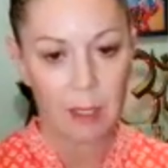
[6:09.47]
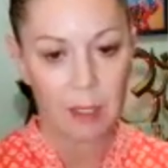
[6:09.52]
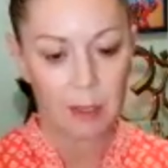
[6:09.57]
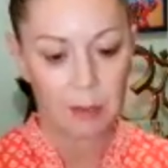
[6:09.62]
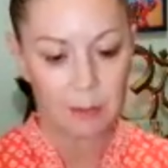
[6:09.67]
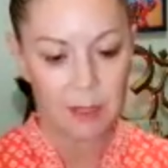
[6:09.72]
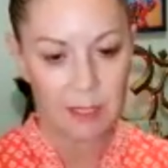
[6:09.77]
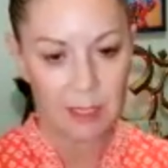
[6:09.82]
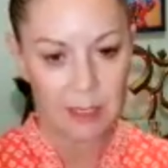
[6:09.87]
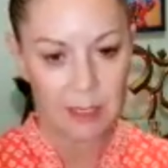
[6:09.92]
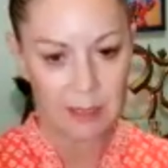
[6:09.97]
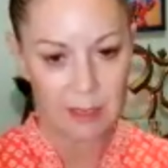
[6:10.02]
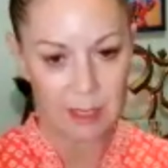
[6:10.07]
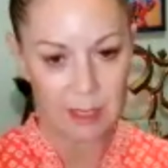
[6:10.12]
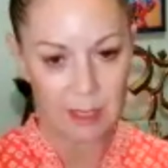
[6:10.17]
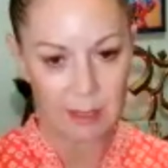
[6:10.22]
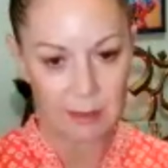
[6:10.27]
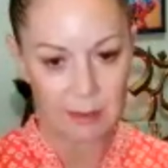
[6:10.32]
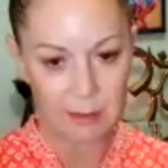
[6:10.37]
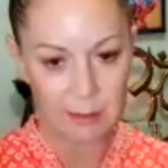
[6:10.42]
Hari Om Tat
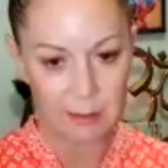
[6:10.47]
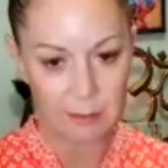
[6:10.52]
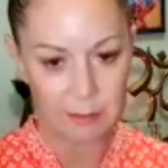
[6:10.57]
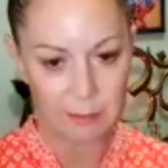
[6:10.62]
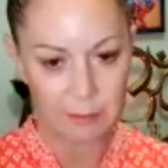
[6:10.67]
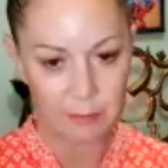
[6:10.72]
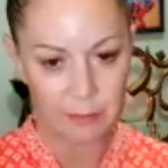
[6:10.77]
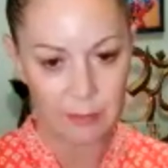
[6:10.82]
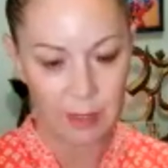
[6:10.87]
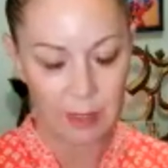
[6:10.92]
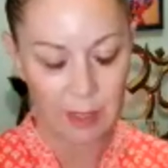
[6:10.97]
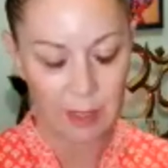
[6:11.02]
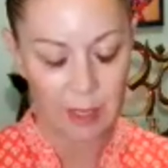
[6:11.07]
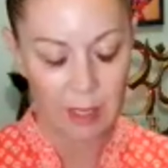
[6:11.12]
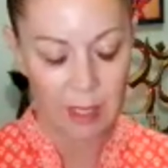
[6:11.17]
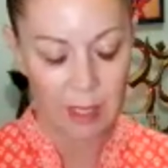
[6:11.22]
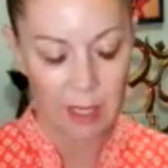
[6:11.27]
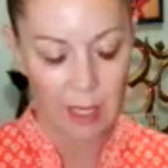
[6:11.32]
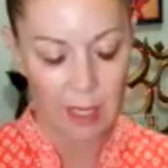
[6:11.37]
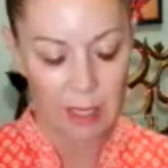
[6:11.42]
Sat.
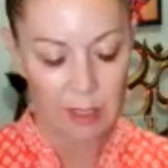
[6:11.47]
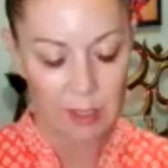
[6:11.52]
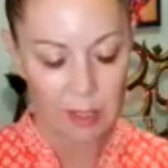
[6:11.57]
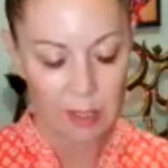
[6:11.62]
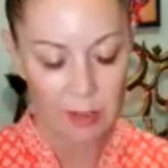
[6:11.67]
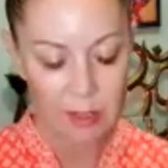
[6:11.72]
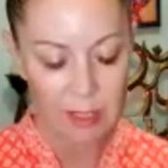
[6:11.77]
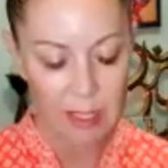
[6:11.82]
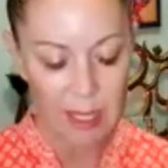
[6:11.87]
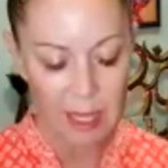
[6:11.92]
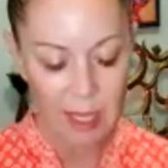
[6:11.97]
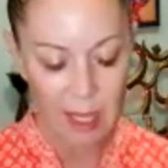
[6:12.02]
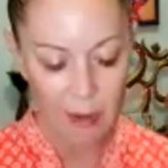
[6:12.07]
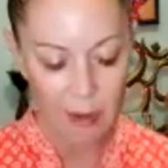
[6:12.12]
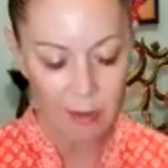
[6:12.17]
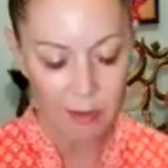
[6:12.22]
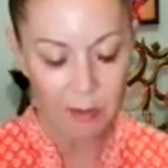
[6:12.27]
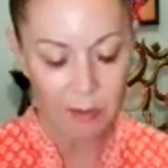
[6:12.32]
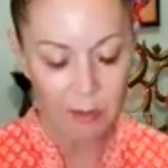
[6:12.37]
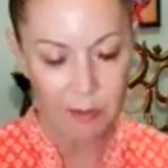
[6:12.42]
And so
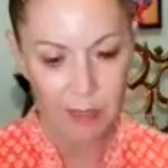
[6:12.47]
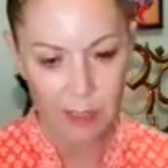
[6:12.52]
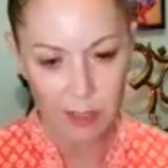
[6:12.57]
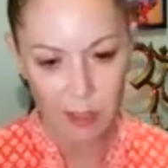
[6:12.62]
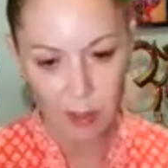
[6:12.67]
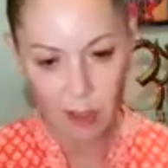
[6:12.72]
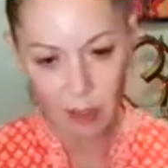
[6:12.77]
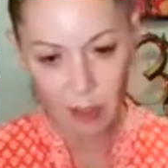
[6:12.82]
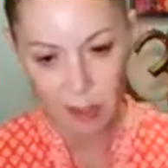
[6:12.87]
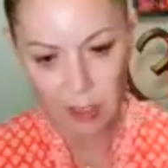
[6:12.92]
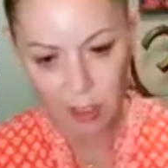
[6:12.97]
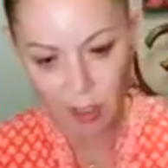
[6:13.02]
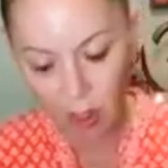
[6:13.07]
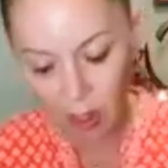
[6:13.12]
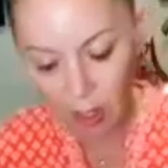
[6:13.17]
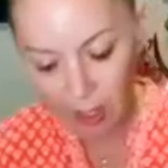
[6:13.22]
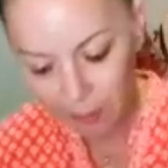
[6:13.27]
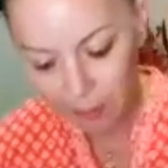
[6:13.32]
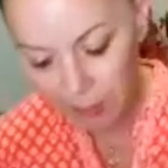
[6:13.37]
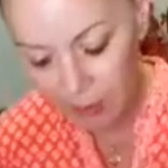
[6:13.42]
now, in your own
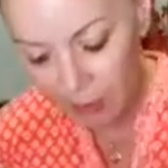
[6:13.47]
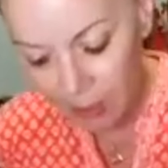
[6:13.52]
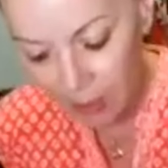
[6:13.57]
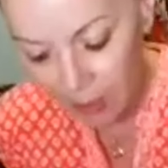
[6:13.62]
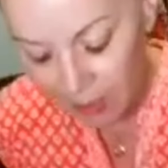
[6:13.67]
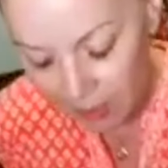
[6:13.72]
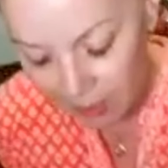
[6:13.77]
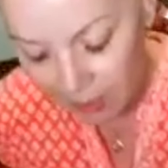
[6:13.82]
time,